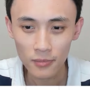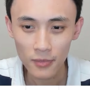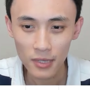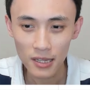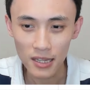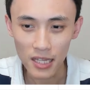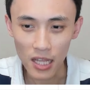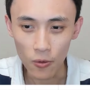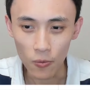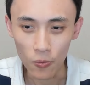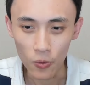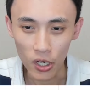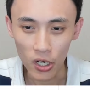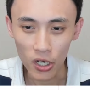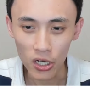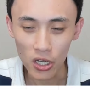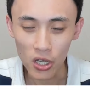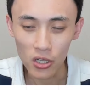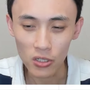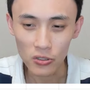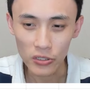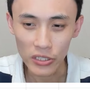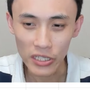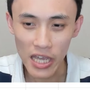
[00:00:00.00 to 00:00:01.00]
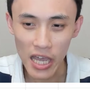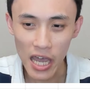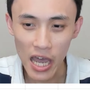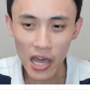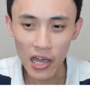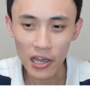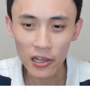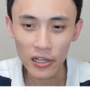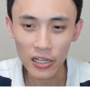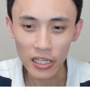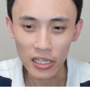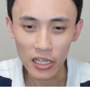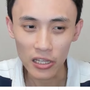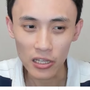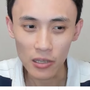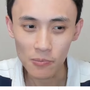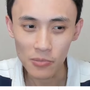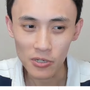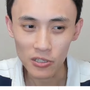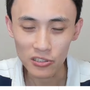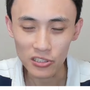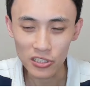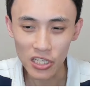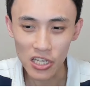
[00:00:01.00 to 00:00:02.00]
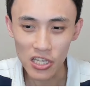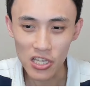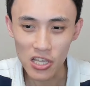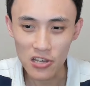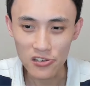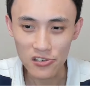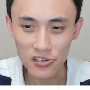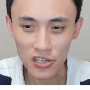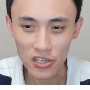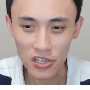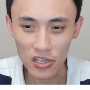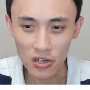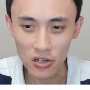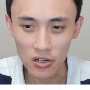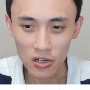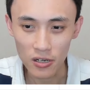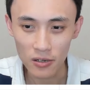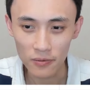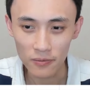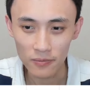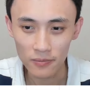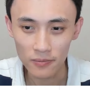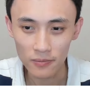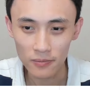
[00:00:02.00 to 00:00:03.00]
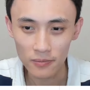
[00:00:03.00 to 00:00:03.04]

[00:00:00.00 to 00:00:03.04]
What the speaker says: Then we're going to calculate the percentage here.